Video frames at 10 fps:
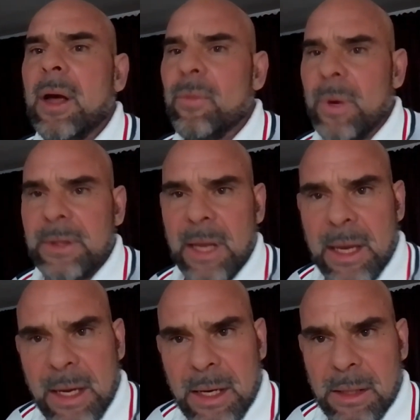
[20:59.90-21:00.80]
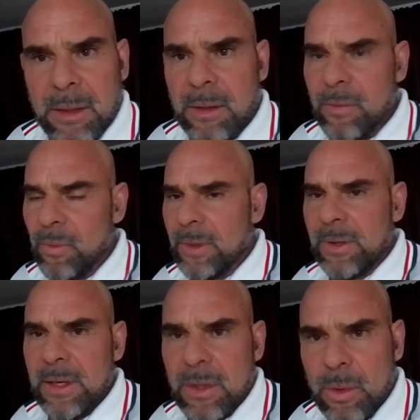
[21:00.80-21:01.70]
of what they eat, of what
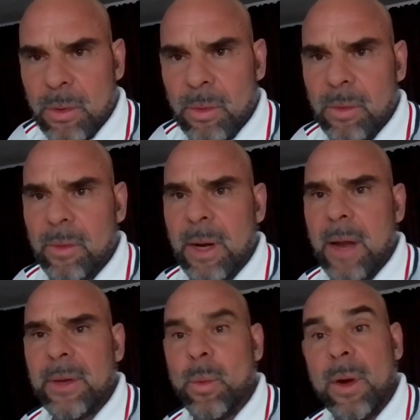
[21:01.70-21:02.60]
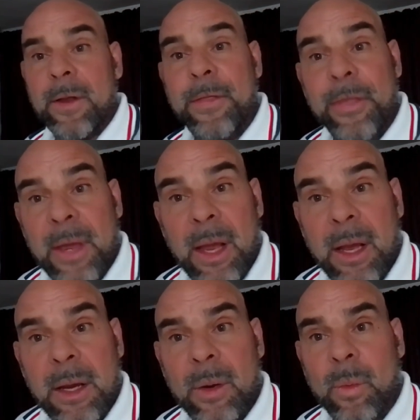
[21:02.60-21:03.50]
they do, how they want to think,
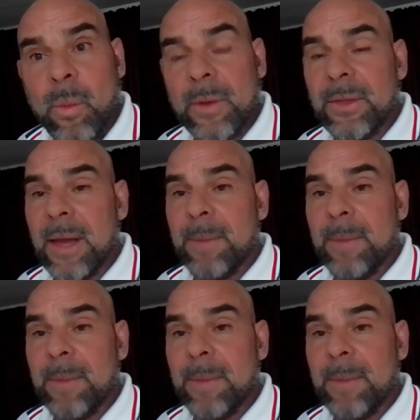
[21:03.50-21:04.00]
what